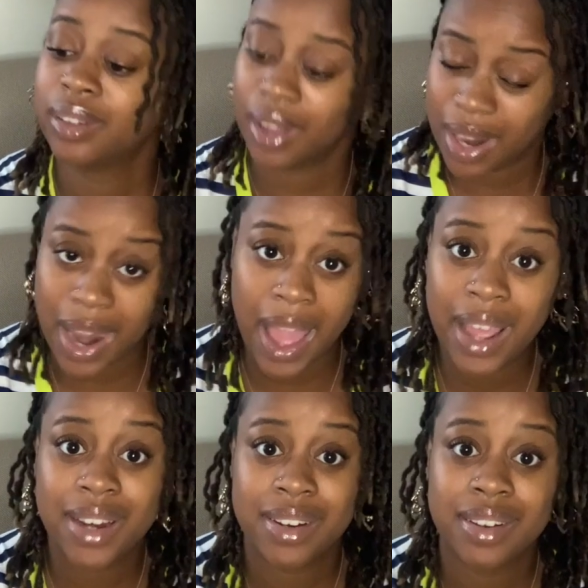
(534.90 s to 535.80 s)
a lot,
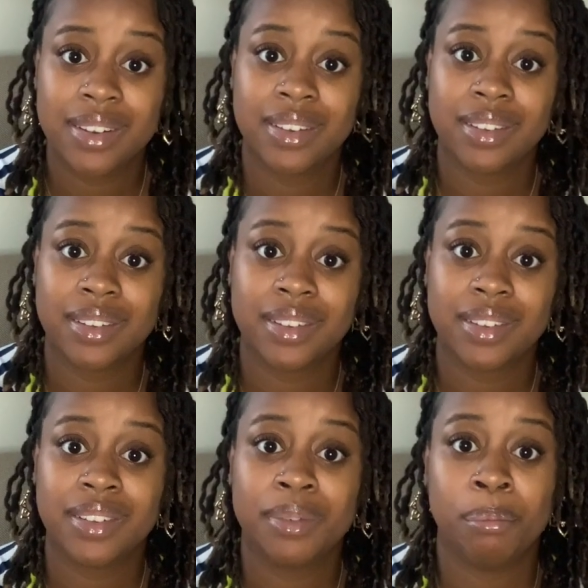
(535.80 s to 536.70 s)

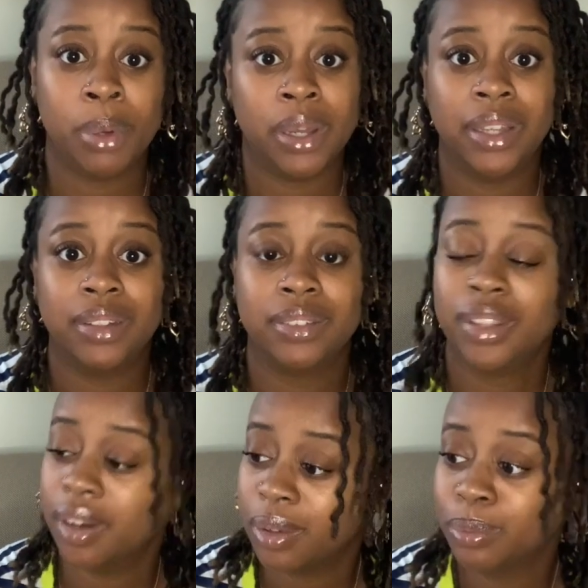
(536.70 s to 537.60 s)
but
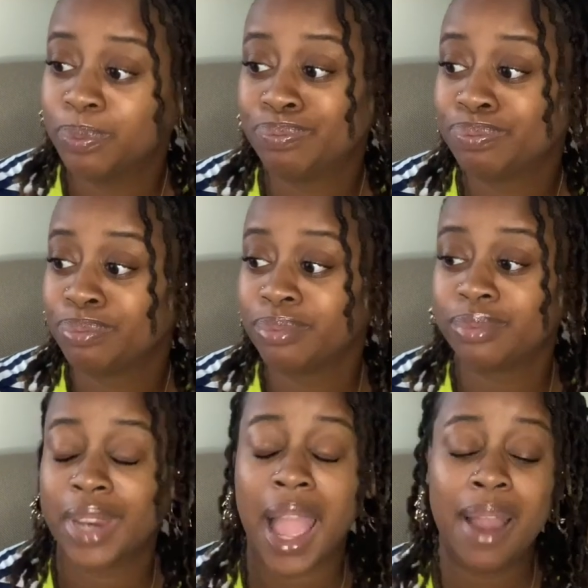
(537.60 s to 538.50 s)

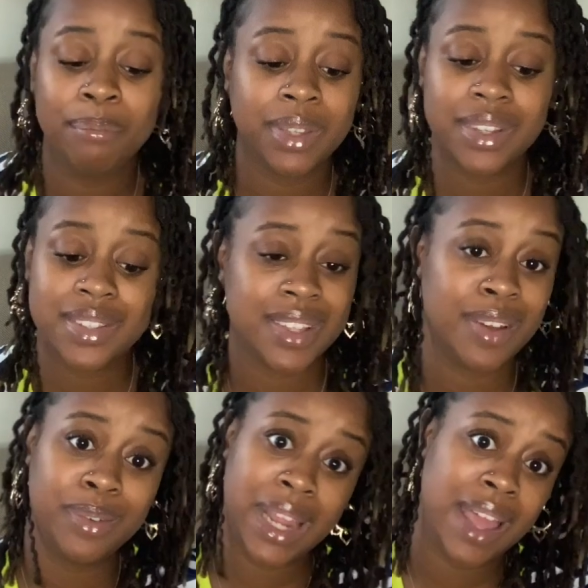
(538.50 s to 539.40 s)
I'm good to go
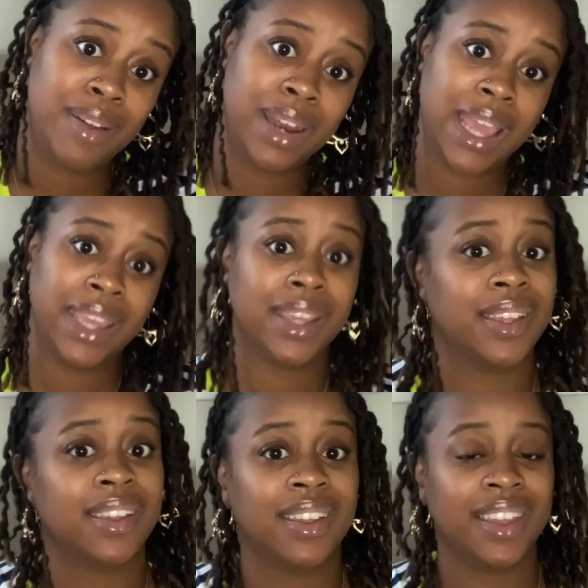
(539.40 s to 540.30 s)
now. Like,
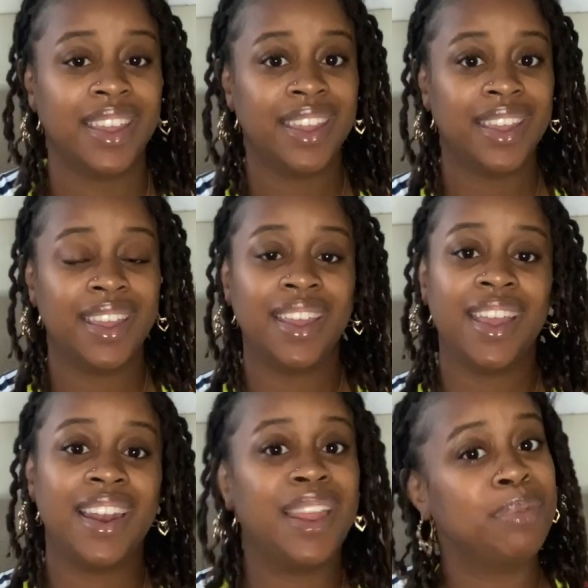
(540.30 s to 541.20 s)

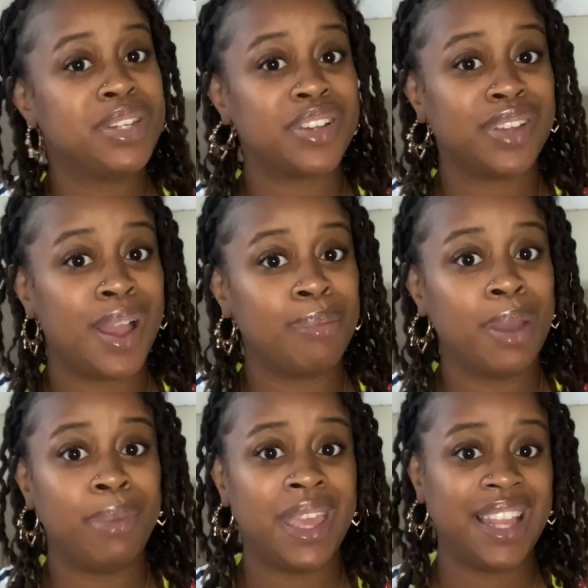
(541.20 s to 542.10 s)
let me show y'all my
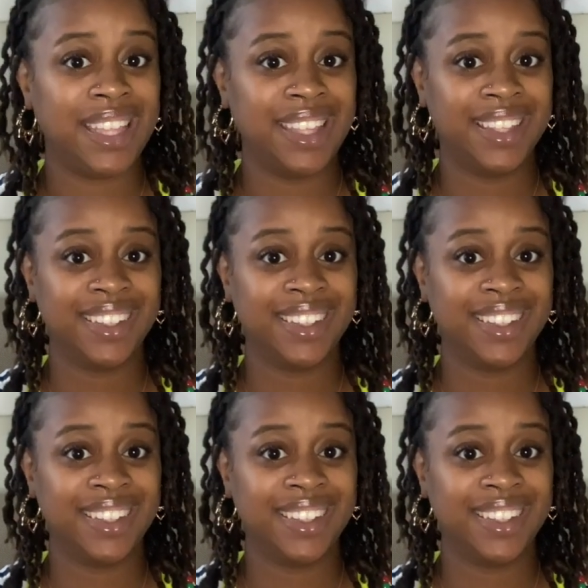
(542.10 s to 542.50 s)
belly.